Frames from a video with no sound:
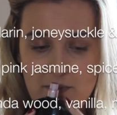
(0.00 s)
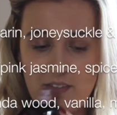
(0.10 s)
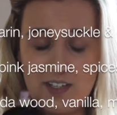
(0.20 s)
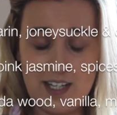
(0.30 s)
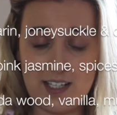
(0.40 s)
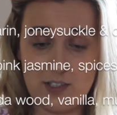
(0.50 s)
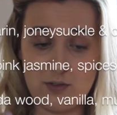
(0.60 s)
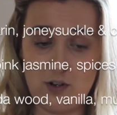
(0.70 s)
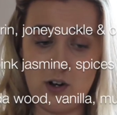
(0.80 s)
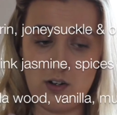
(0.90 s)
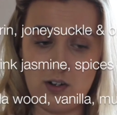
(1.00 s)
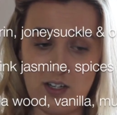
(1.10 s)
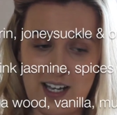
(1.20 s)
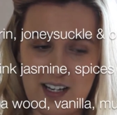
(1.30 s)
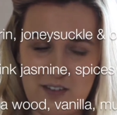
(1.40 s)
If you like
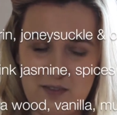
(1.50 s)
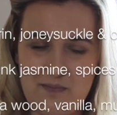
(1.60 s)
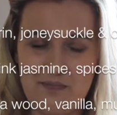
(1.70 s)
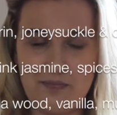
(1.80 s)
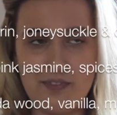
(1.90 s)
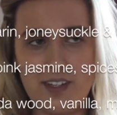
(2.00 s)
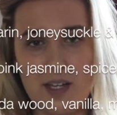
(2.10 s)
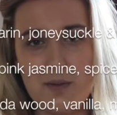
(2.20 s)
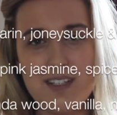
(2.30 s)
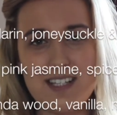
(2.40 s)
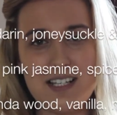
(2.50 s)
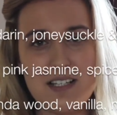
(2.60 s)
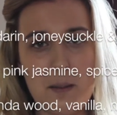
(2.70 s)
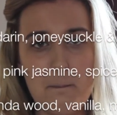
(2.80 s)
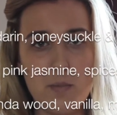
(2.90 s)
strong kind of, I wouldn't say
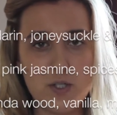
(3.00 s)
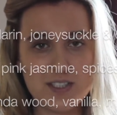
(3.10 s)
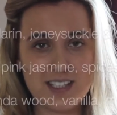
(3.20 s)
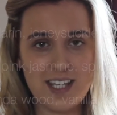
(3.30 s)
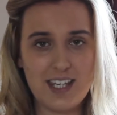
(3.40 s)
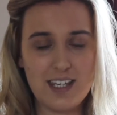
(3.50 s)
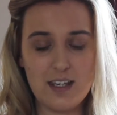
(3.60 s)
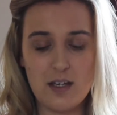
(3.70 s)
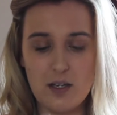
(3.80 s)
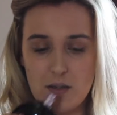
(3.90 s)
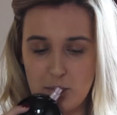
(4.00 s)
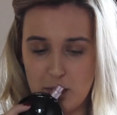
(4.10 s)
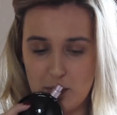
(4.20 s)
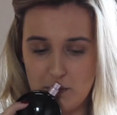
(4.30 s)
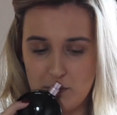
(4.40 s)
it's musky,
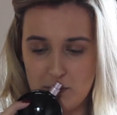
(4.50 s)
but